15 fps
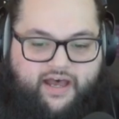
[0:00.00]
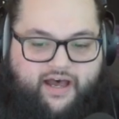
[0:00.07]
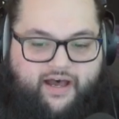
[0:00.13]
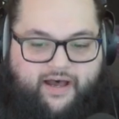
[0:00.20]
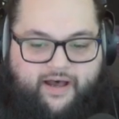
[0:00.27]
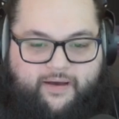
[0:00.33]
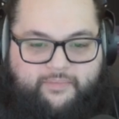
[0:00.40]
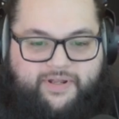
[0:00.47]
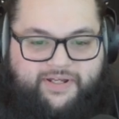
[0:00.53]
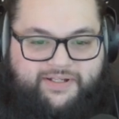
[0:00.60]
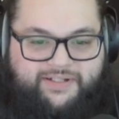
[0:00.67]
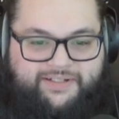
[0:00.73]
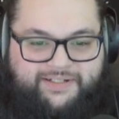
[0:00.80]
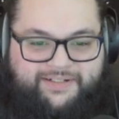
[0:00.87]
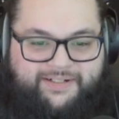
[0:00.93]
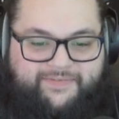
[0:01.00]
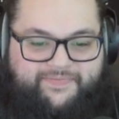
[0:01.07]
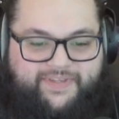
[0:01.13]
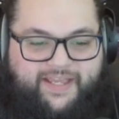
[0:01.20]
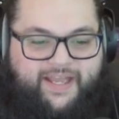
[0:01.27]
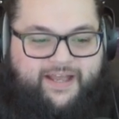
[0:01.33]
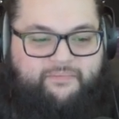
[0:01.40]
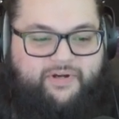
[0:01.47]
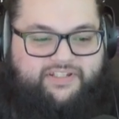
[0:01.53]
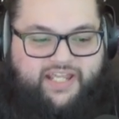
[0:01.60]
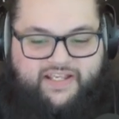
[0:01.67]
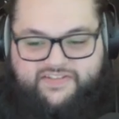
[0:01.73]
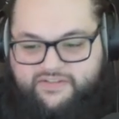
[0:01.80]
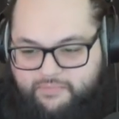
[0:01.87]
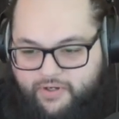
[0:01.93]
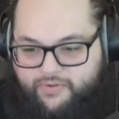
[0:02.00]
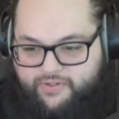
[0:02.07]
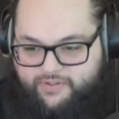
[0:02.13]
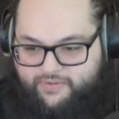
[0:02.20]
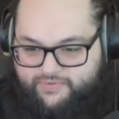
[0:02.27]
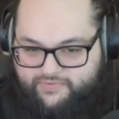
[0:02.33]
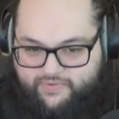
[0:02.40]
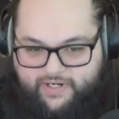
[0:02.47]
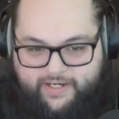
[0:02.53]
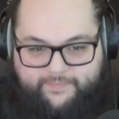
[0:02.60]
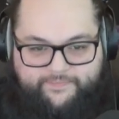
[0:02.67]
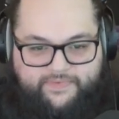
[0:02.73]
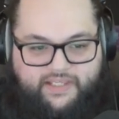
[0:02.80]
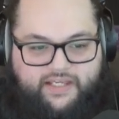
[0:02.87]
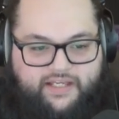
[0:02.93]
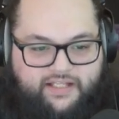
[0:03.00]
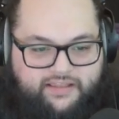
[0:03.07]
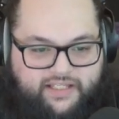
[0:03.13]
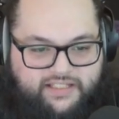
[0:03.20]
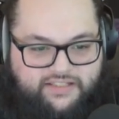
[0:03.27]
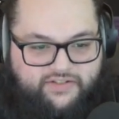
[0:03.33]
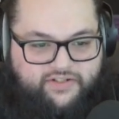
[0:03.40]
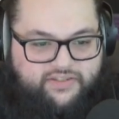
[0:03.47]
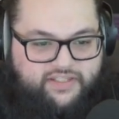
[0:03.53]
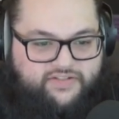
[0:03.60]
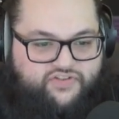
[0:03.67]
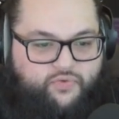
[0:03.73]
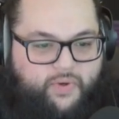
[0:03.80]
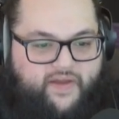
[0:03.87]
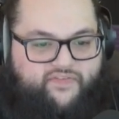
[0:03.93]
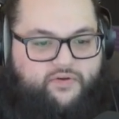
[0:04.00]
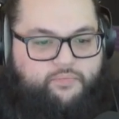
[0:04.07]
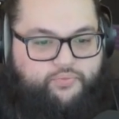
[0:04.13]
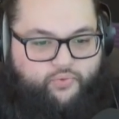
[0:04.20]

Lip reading: but testimonials, right? Let's look at this. So we have the